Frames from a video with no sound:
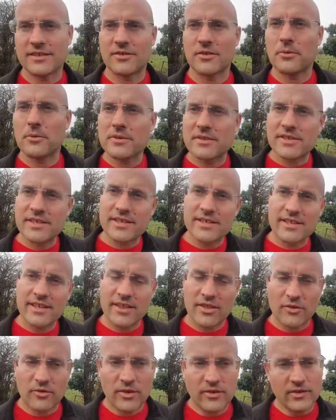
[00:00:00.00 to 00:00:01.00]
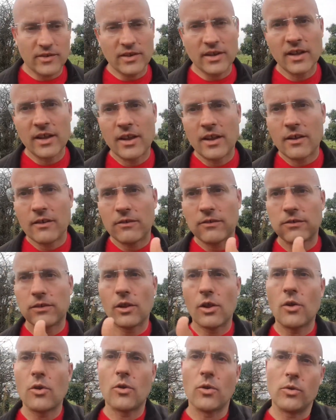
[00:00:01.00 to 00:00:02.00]
So it wasn't just that the river
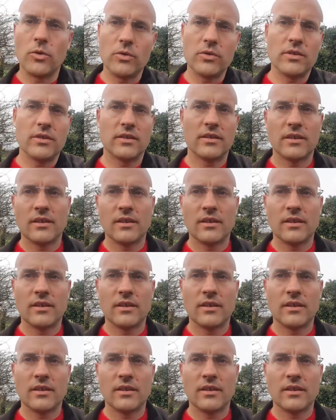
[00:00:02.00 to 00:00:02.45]
flowed,